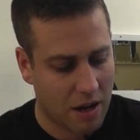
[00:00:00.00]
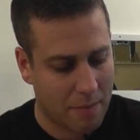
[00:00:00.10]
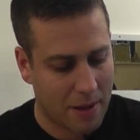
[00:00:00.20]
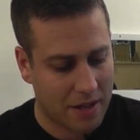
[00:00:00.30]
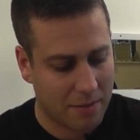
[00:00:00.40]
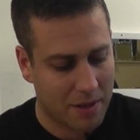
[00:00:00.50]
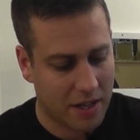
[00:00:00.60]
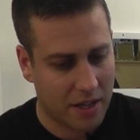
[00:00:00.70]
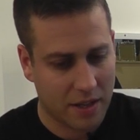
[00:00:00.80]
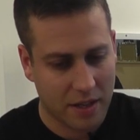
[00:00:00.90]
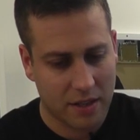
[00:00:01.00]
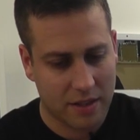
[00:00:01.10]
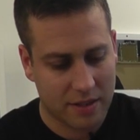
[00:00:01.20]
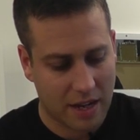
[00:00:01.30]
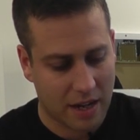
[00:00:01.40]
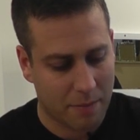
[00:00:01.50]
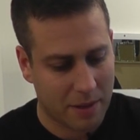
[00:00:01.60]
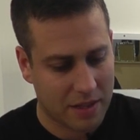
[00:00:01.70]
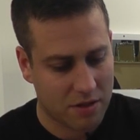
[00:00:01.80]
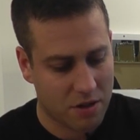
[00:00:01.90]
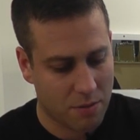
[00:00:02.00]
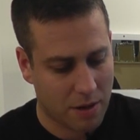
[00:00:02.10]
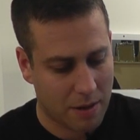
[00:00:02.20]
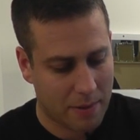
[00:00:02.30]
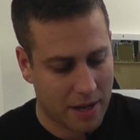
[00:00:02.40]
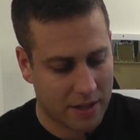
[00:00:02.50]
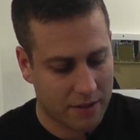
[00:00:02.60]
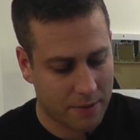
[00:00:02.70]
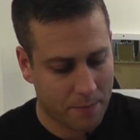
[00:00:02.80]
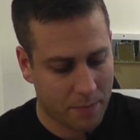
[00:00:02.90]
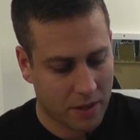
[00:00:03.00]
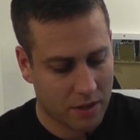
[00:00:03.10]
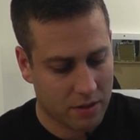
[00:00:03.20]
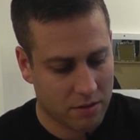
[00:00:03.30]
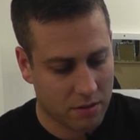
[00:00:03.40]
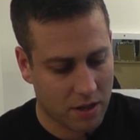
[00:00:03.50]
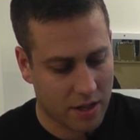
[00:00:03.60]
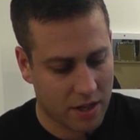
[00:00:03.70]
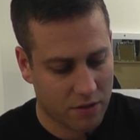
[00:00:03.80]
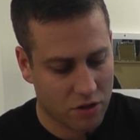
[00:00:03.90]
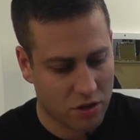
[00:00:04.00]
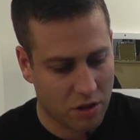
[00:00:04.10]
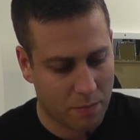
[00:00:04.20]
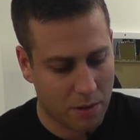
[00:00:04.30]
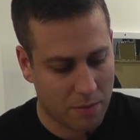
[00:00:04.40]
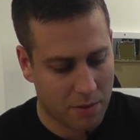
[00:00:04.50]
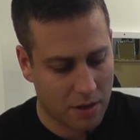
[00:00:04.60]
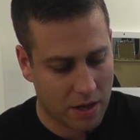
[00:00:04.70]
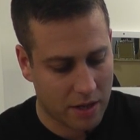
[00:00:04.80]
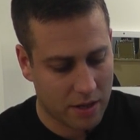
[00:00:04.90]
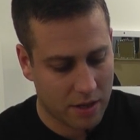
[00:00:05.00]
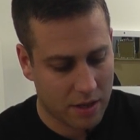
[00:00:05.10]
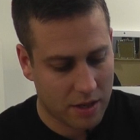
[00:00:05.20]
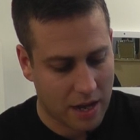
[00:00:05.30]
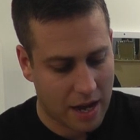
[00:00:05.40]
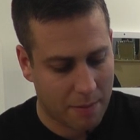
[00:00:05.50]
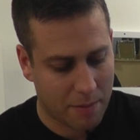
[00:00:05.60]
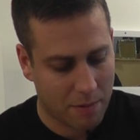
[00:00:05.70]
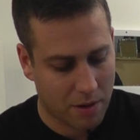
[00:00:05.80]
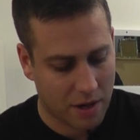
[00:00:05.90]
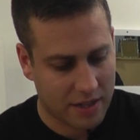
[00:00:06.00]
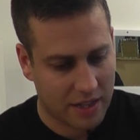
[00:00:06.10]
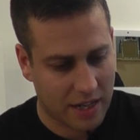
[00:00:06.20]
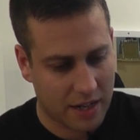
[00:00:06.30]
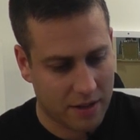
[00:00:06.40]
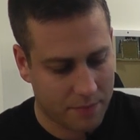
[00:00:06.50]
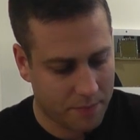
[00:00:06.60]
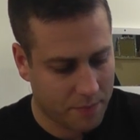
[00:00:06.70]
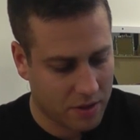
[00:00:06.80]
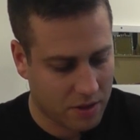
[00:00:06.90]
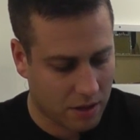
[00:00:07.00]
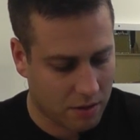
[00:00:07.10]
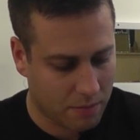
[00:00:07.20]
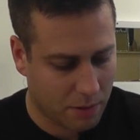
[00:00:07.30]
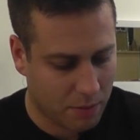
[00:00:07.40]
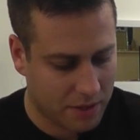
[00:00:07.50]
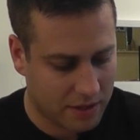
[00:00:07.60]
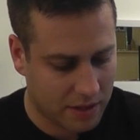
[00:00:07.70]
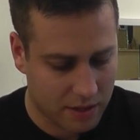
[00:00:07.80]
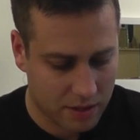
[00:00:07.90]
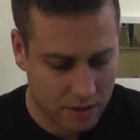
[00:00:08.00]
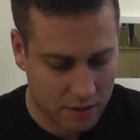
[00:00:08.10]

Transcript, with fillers: iPad mini set up as new iPad. Sign in, I've just got to put my Apple ID in. So pop this in.